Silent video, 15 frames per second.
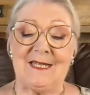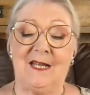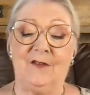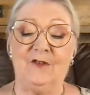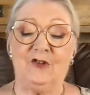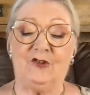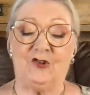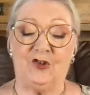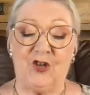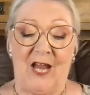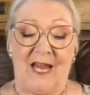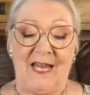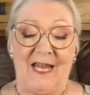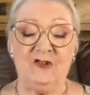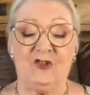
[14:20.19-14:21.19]
and the
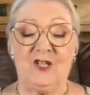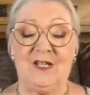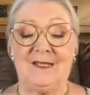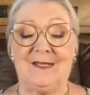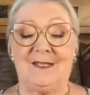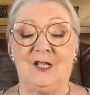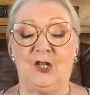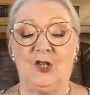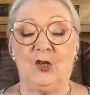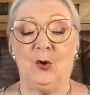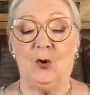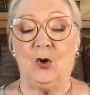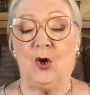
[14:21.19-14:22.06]
changes that your